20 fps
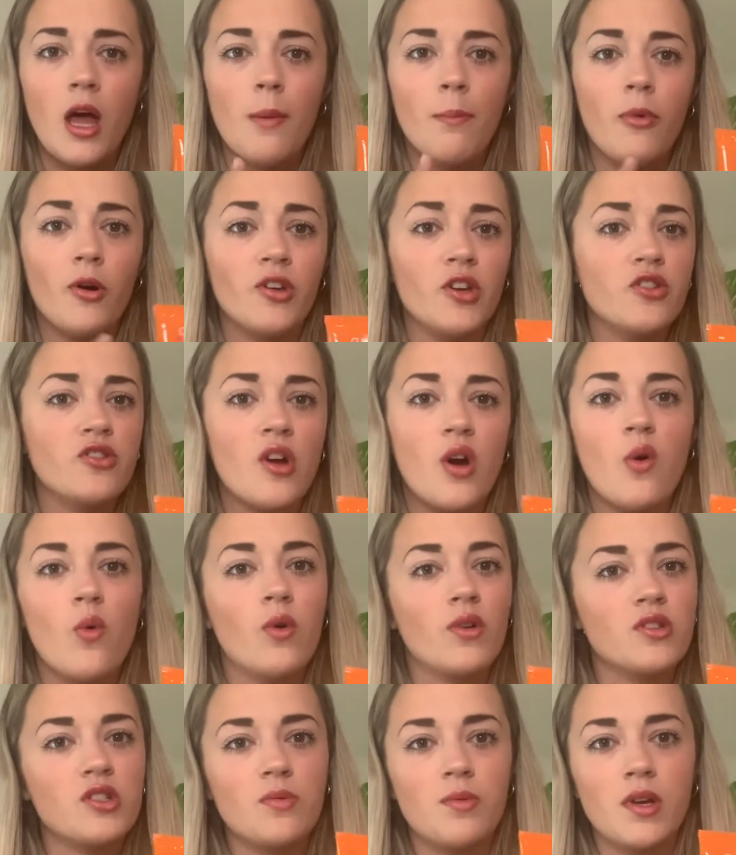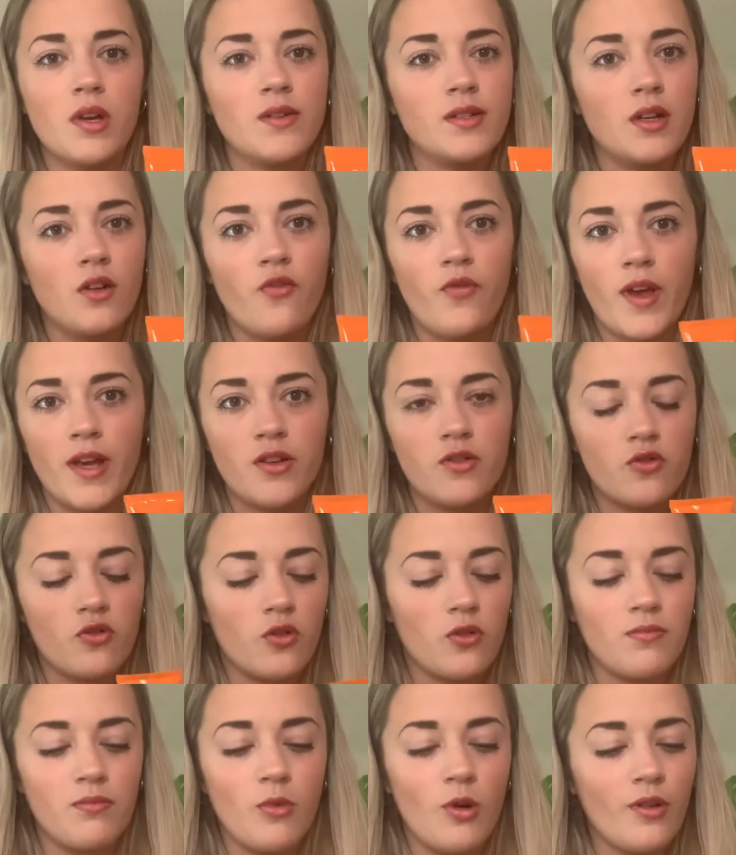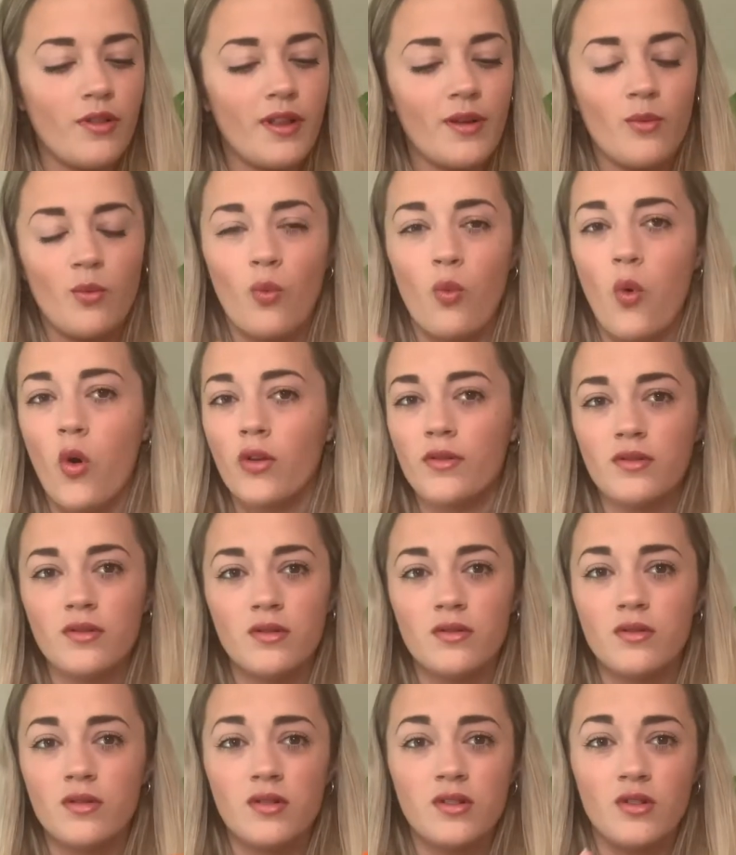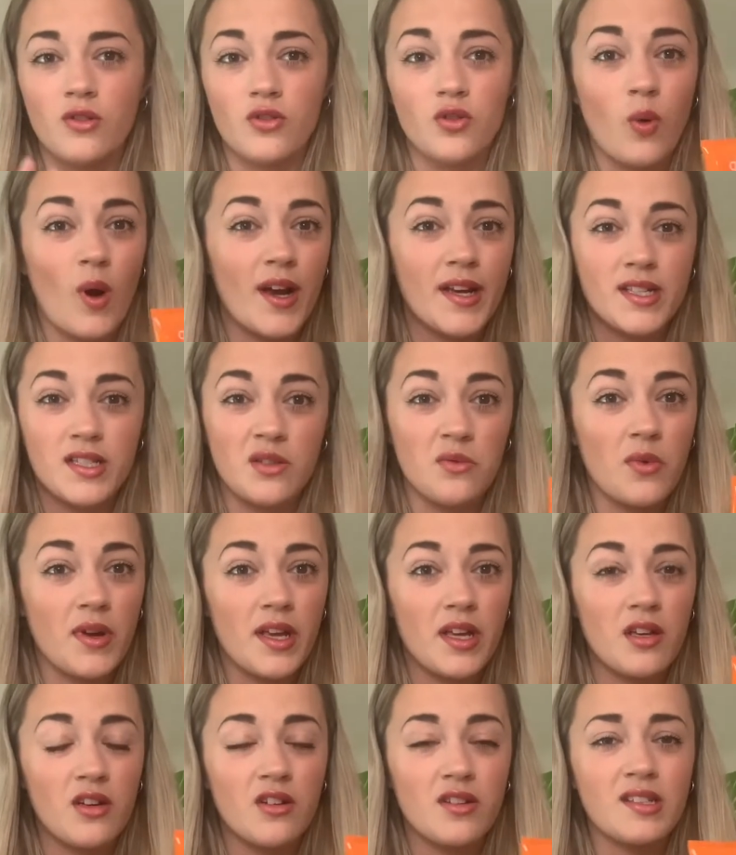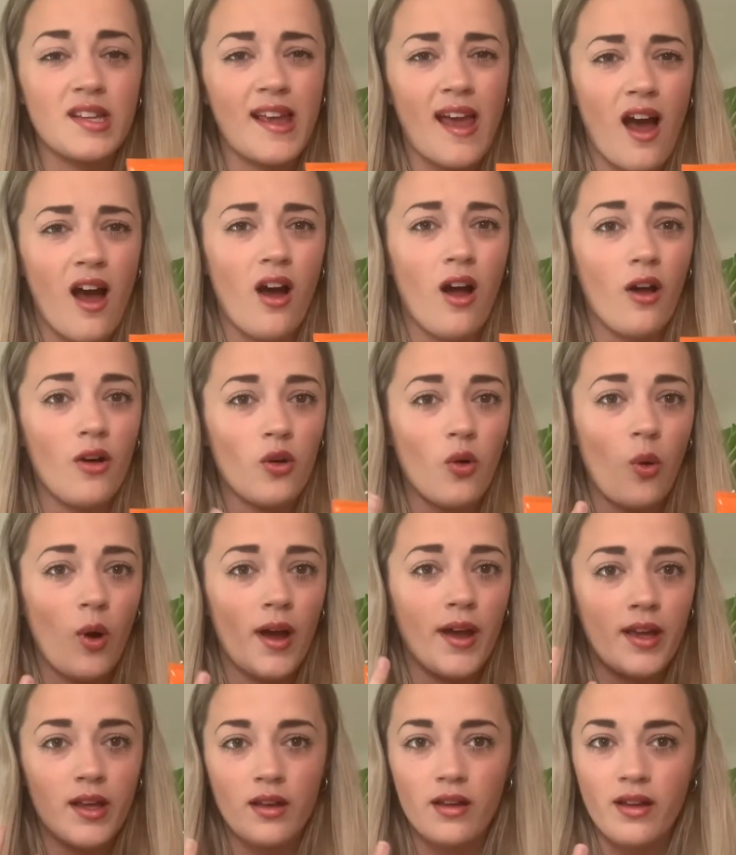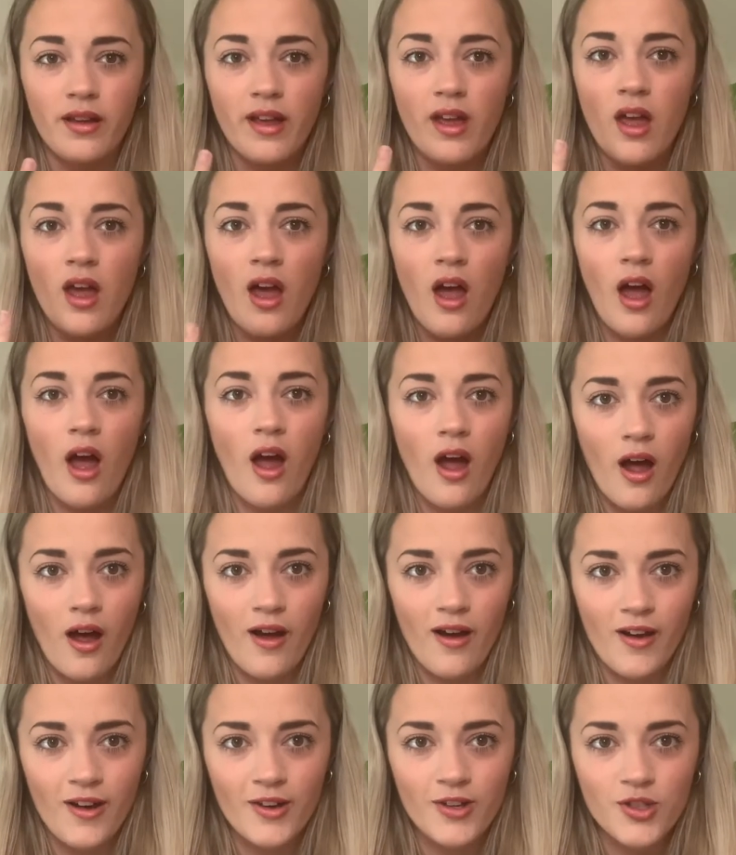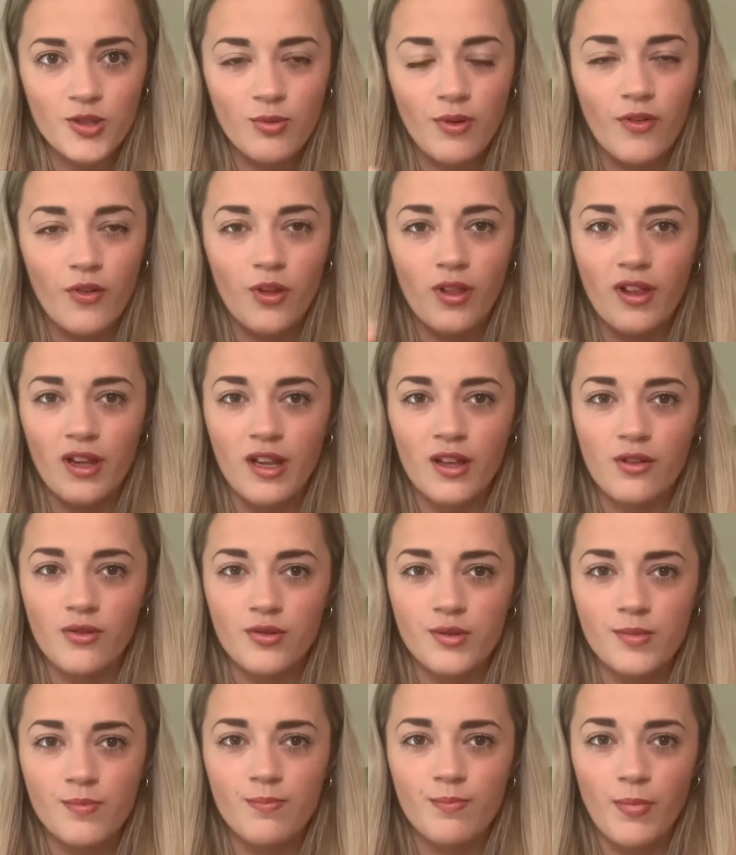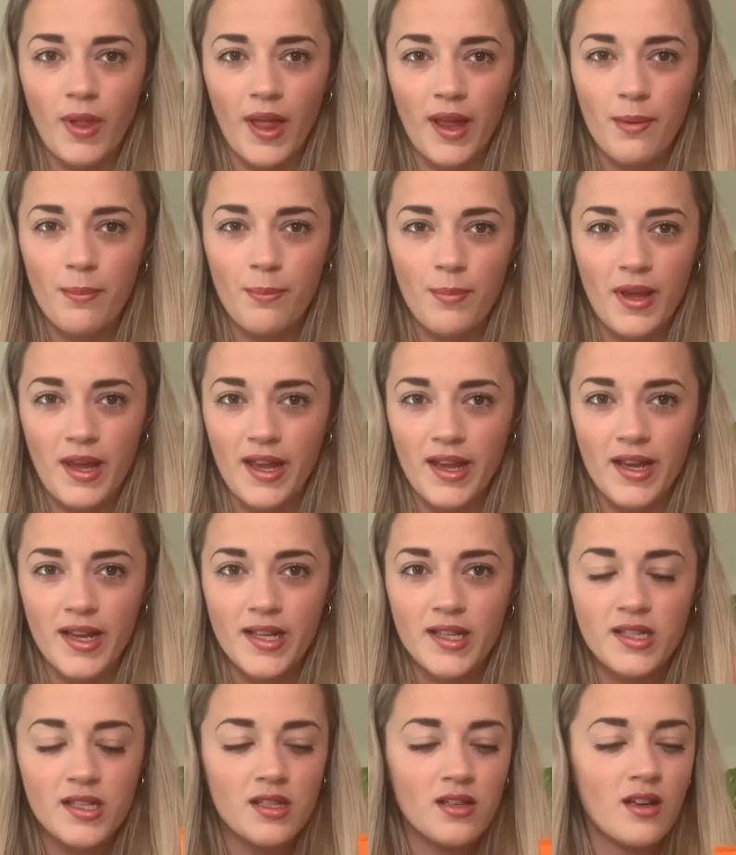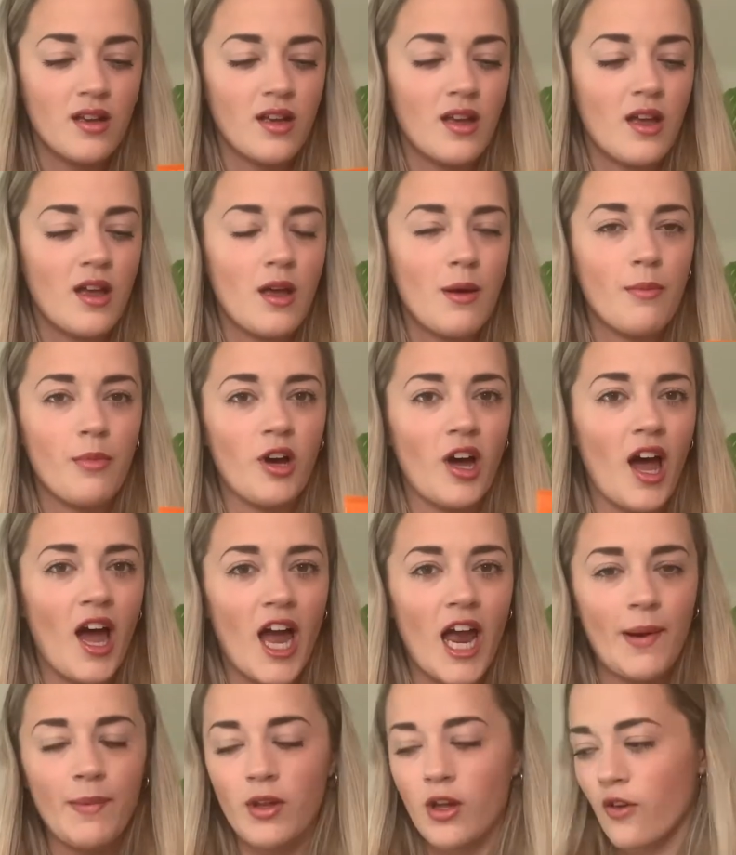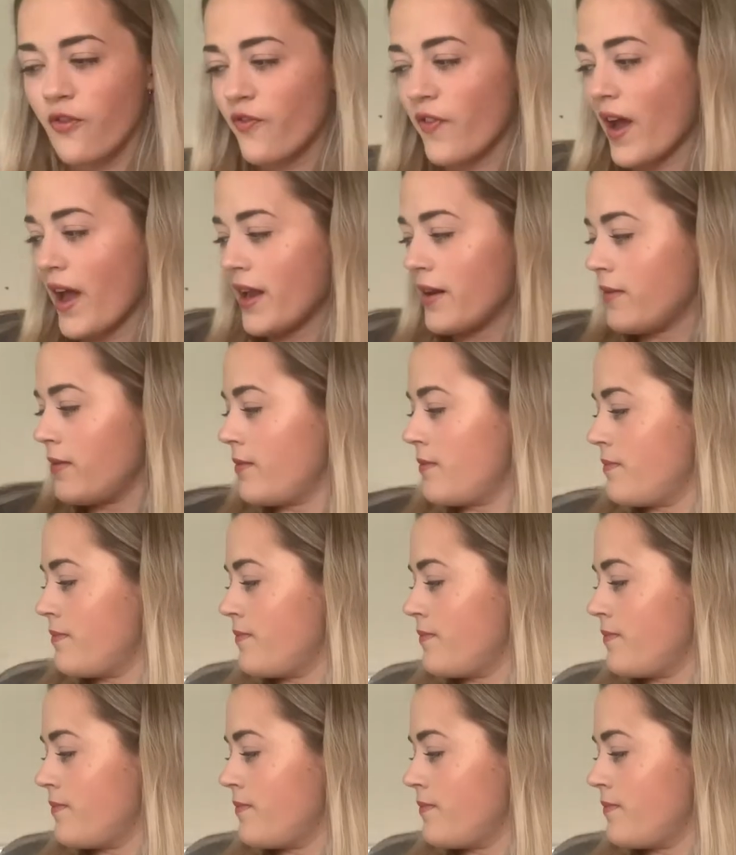But you don't want to be using a face scrub more than once or twice a week because they are quite harsh with all the little like beads, but I'm not a fan